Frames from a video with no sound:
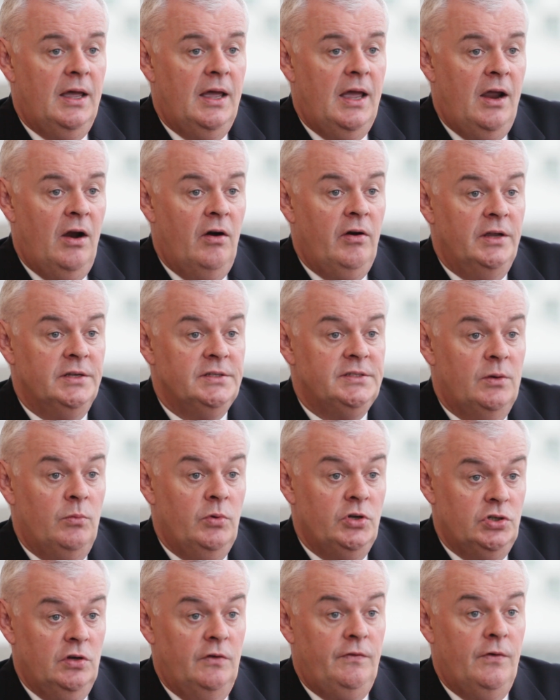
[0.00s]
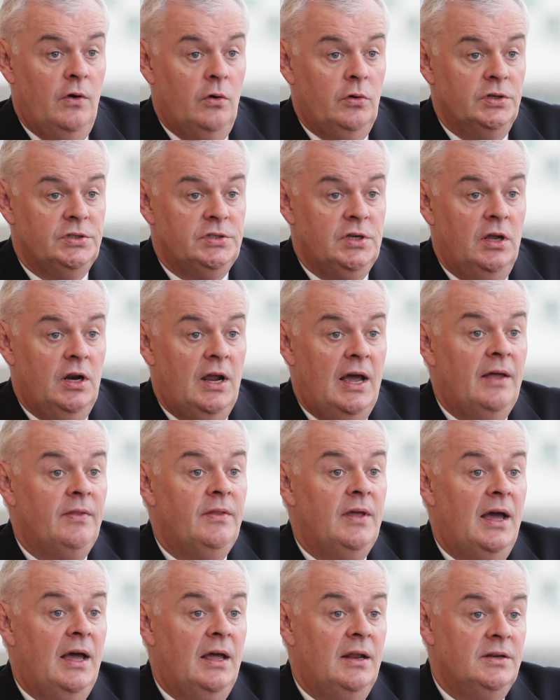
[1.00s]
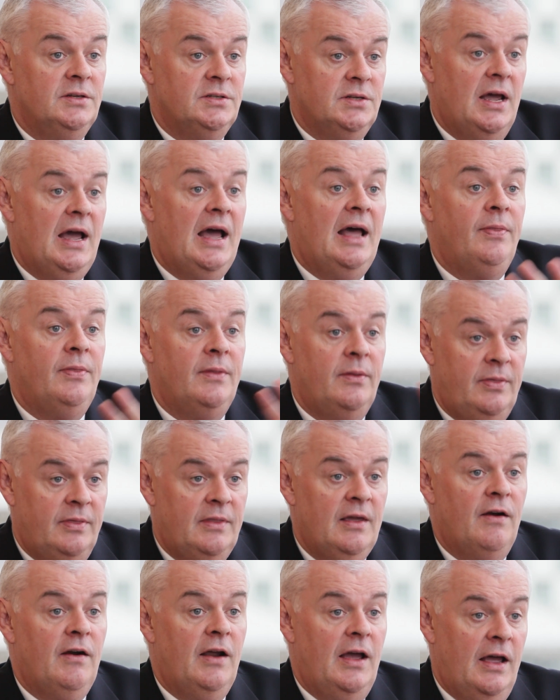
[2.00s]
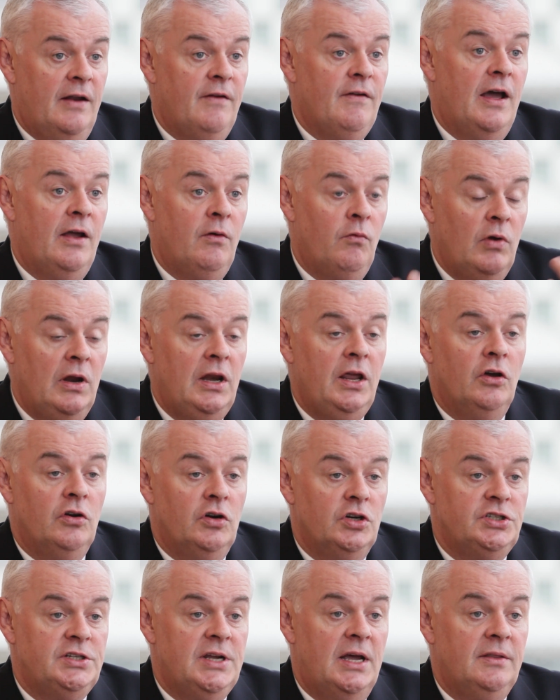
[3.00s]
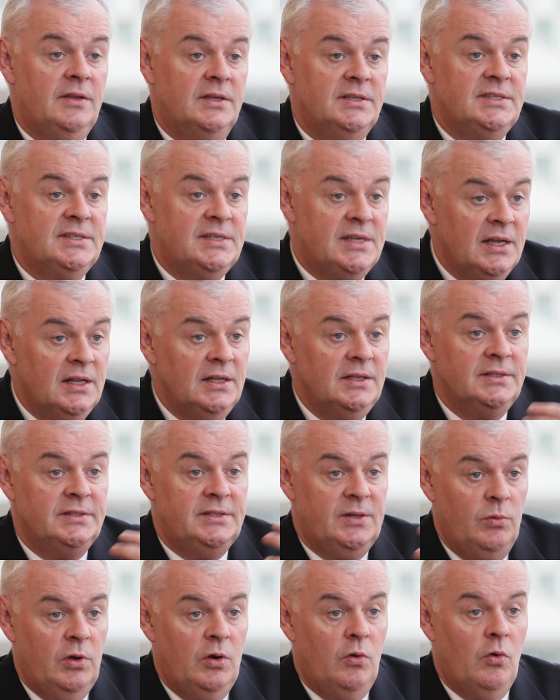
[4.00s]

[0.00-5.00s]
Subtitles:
areas that we should focus on and really understand the skills that we